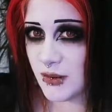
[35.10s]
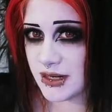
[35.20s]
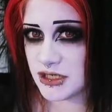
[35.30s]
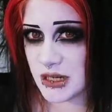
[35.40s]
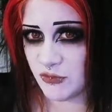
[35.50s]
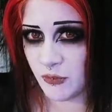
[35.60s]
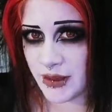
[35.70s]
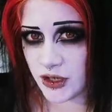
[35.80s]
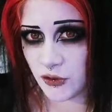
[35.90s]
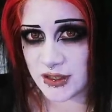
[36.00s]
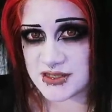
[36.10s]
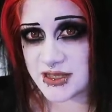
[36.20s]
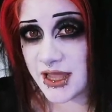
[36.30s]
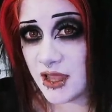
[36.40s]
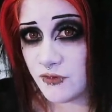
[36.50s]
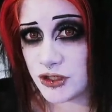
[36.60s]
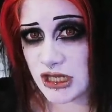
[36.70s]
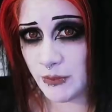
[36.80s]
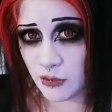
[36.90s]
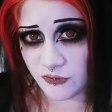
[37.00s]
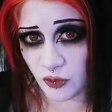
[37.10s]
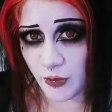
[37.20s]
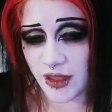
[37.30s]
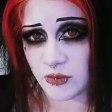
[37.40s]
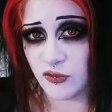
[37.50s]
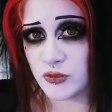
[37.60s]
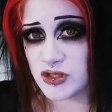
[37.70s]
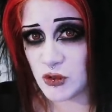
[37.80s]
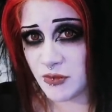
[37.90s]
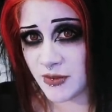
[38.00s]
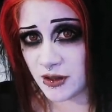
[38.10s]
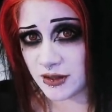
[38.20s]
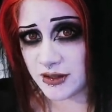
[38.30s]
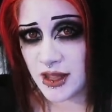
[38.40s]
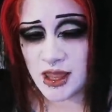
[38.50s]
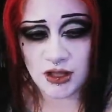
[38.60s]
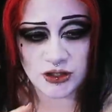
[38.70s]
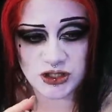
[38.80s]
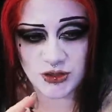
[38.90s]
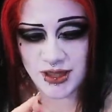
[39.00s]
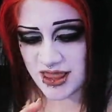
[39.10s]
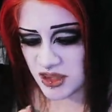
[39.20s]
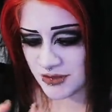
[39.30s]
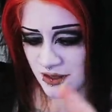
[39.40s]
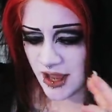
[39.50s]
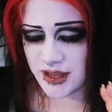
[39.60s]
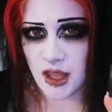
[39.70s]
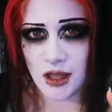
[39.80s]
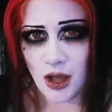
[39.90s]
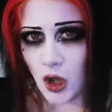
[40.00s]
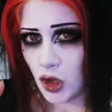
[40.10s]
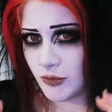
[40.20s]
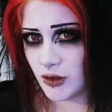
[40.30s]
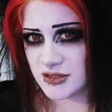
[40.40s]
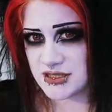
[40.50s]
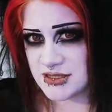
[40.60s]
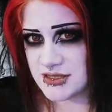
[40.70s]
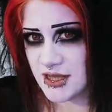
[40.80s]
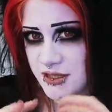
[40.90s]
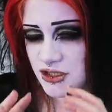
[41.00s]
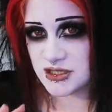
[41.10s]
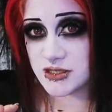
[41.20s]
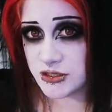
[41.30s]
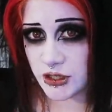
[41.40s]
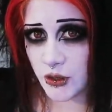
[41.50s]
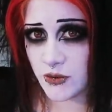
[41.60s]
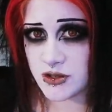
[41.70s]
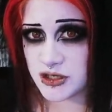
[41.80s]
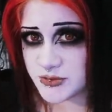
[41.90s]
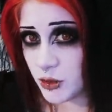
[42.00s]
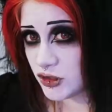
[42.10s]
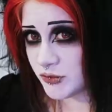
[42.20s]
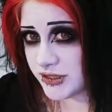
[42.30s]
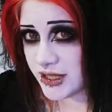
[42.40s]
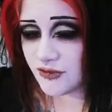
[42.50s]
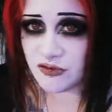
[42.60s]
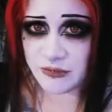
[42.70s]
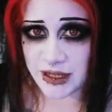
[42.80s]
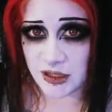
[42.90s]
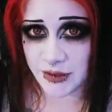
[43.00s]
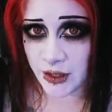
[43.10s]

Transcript: really cheap from bakeries, and they're even cheaper if you buy them from the supermarket, because you can get them in like whole boxes, like just the dough, and then you just put them in the oven and bake them at